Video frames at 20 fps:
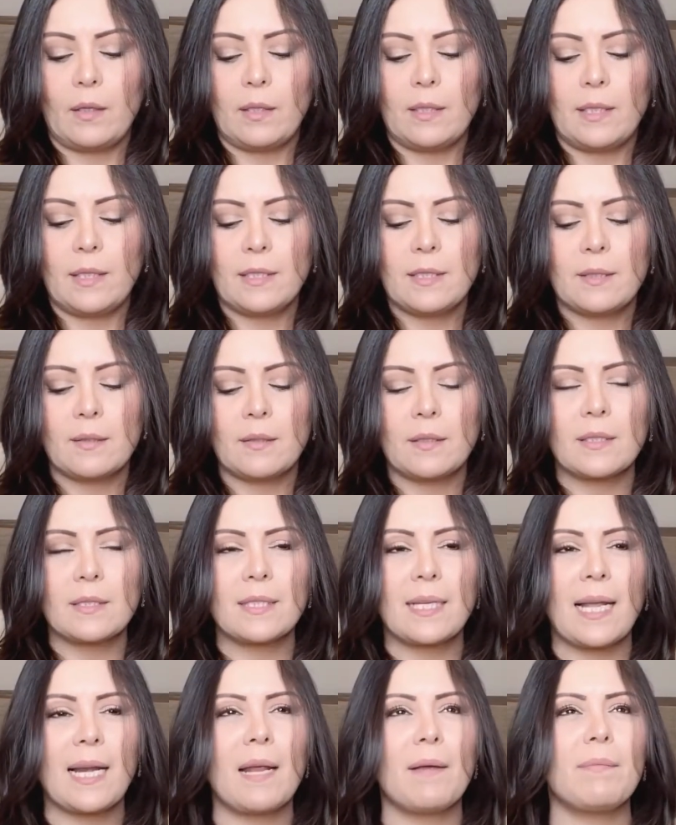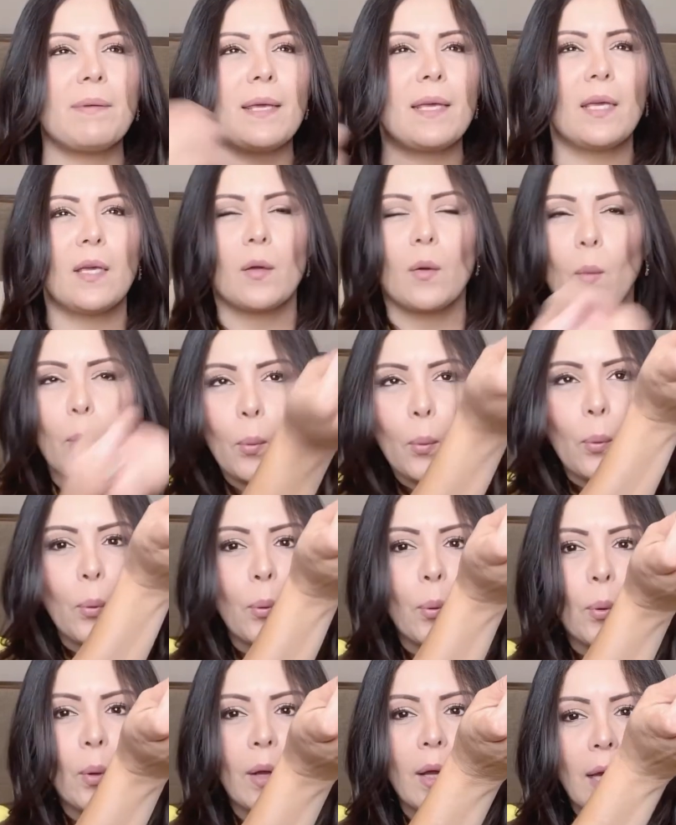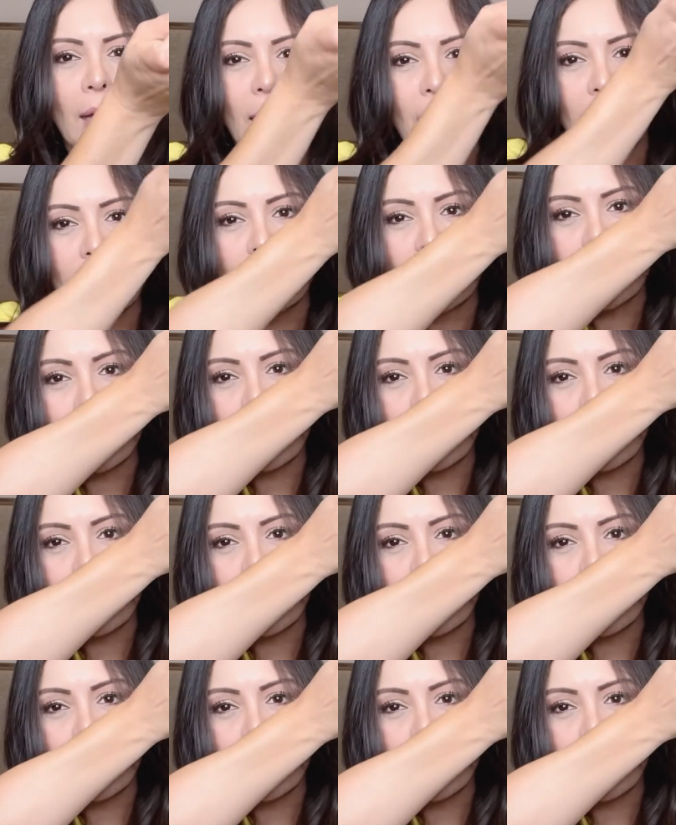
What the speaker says: it's going to be a little